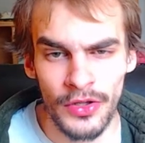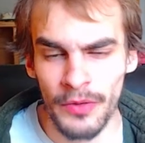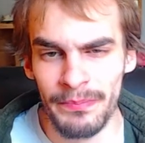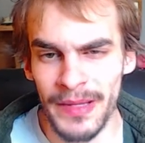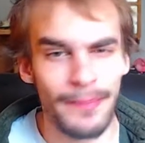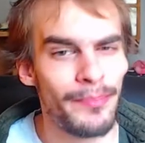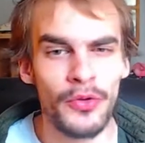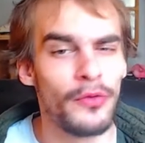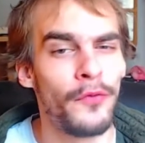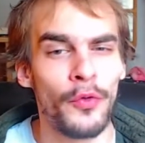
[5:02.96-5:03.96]
big
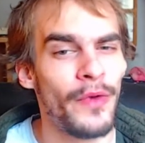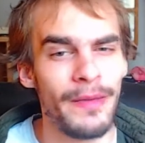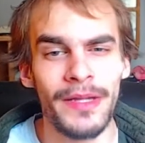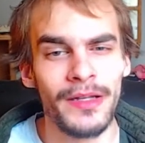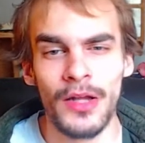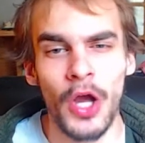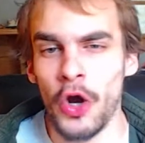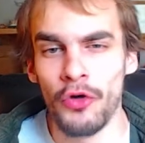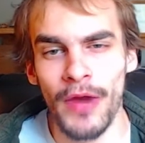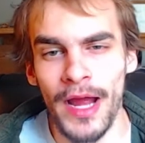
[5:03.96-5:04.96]
beautiful women
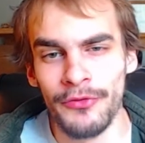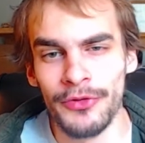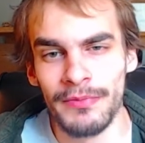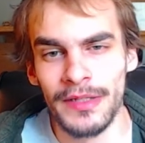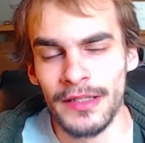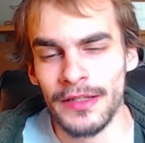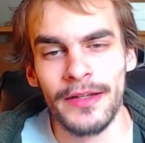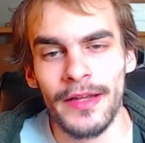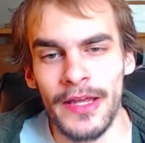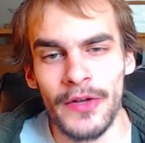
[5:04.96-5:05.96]
around me
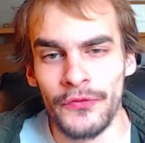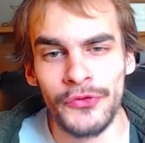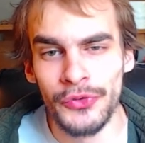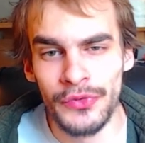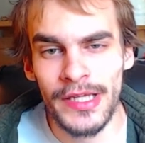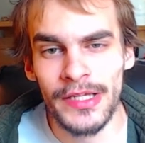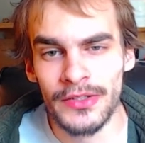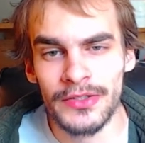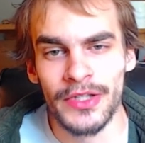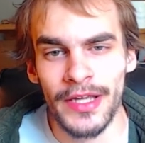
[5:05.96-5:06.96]
in a few
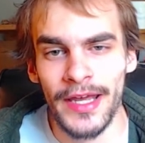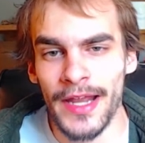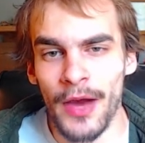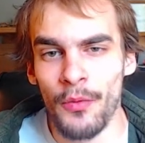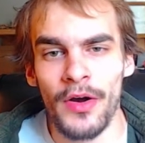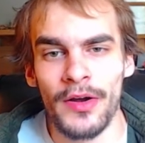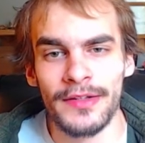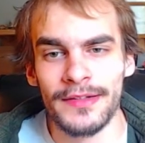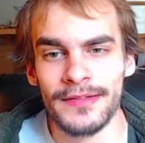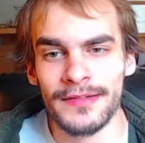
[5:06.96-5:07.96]
years, and I want
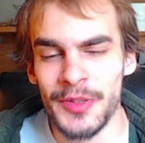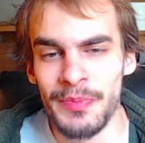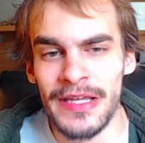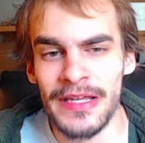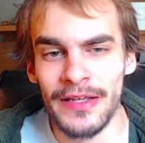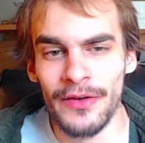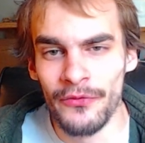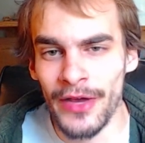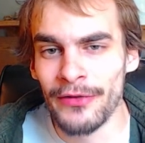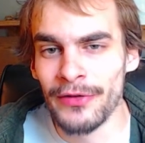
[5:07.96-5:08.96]
to be
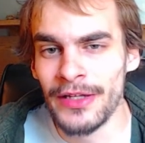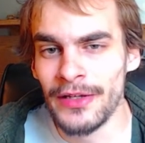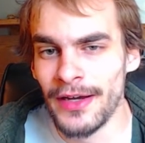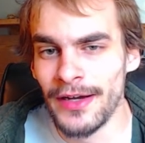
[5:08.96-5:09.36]
very I